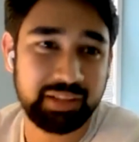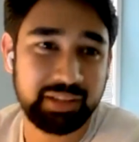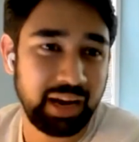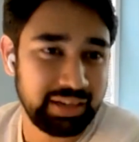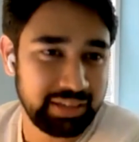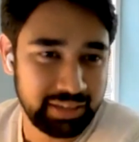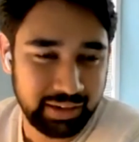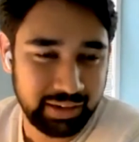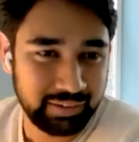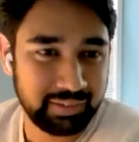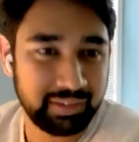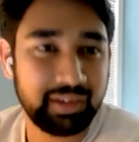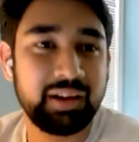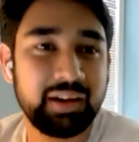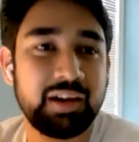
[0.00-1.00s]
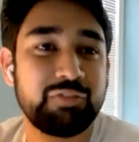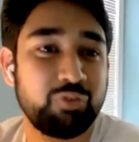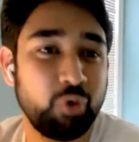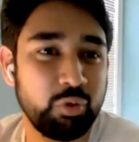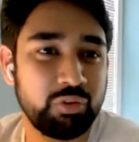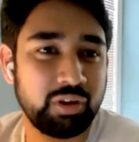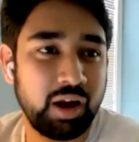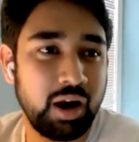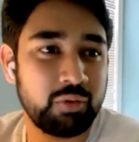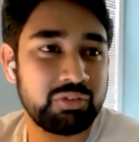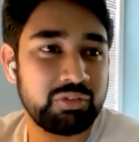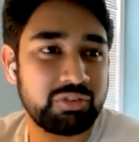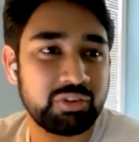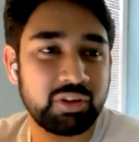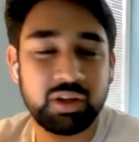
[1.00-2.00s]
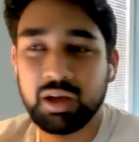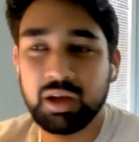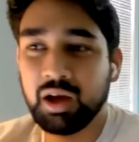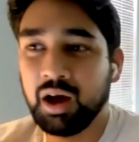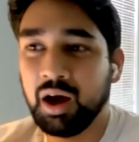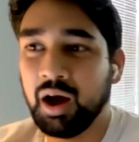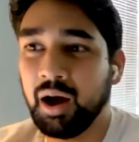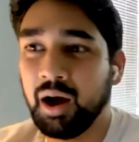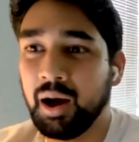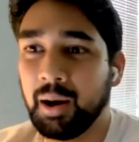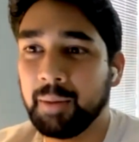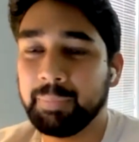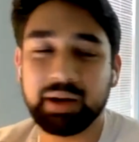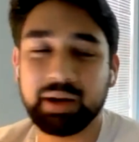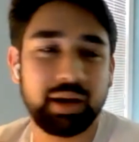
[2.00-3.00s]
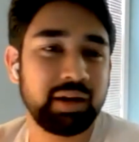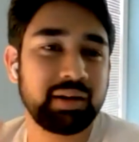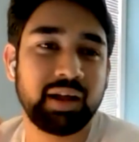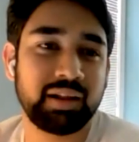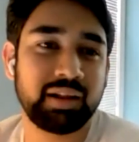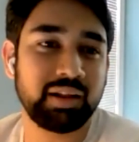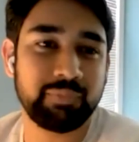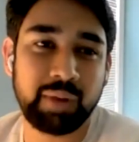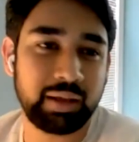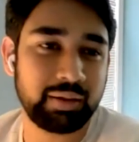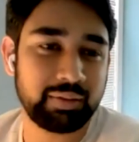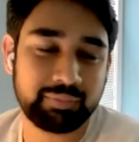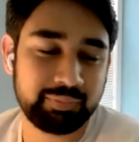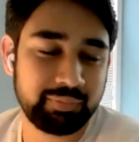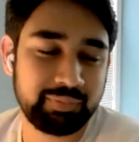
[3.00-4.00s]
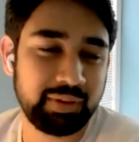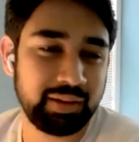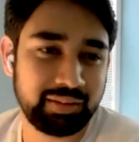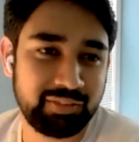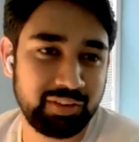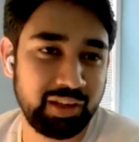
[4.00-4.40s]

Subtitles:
In '98, it froze accounts, but it does, like, it's